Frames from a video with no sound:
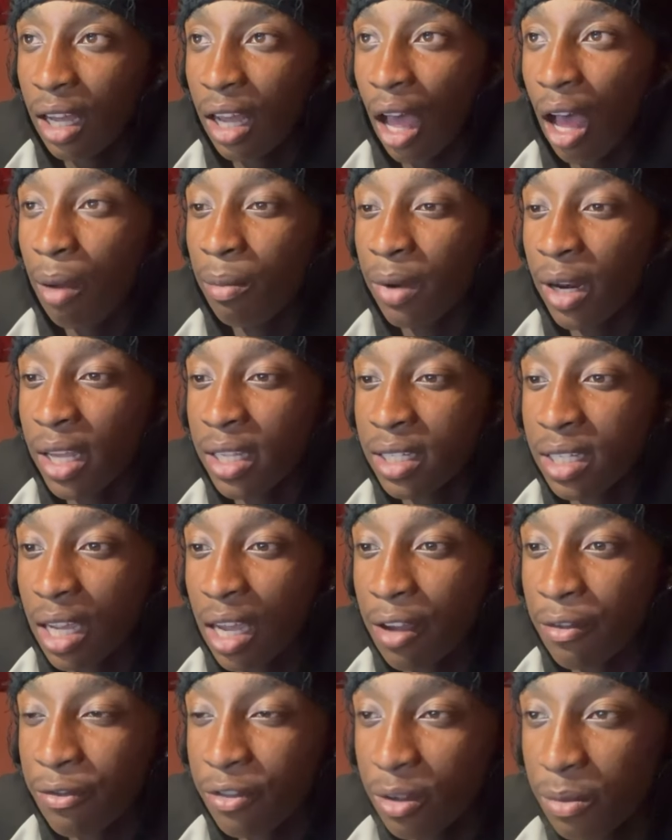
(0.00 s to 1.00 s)
I'ma let
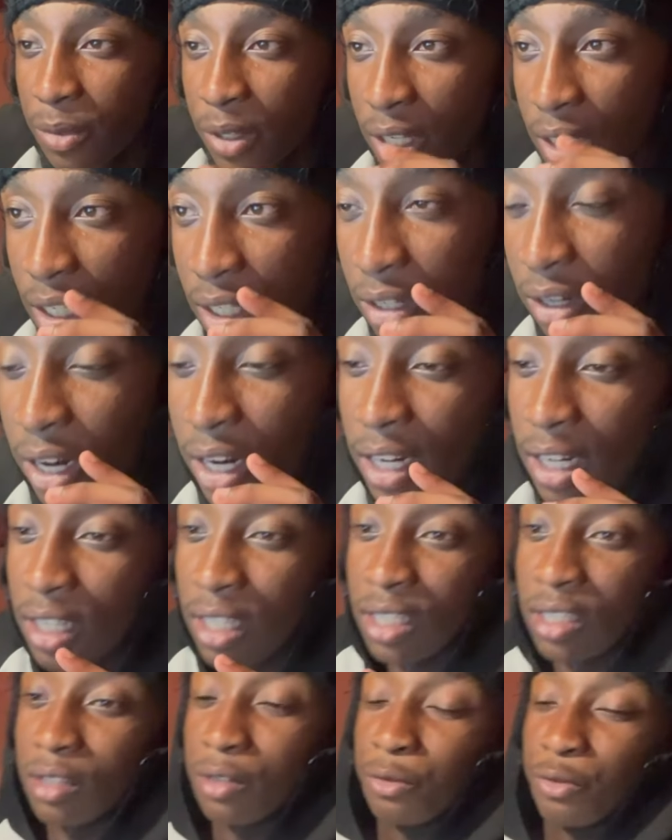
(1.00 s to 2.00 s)
y'all females rate
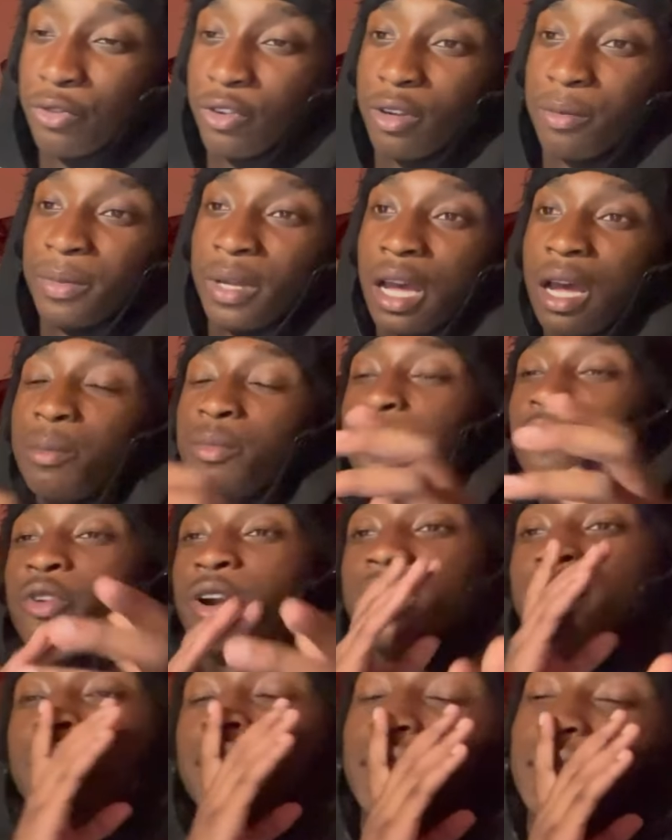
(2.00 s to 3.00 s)
this, you feel me? I'ma
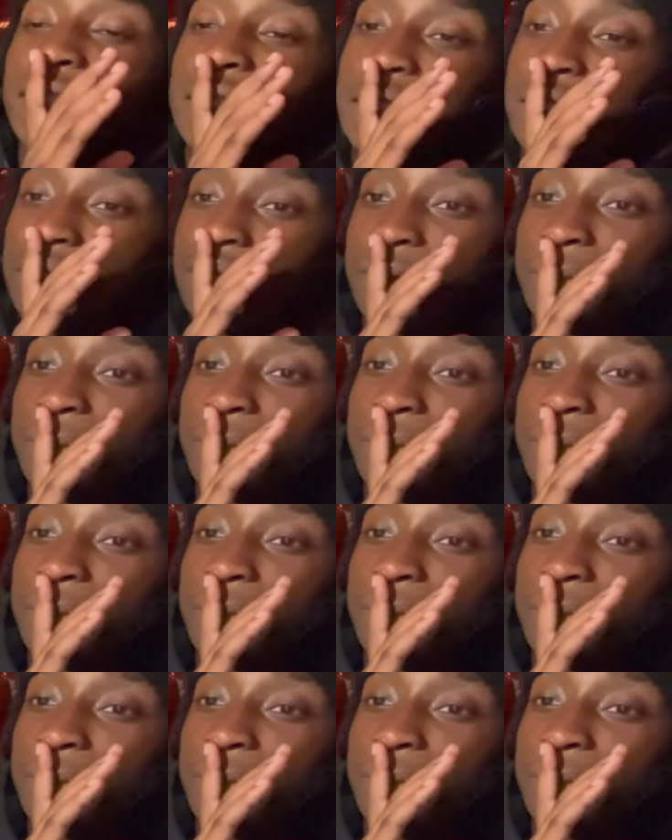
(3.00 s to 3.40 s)
rate this.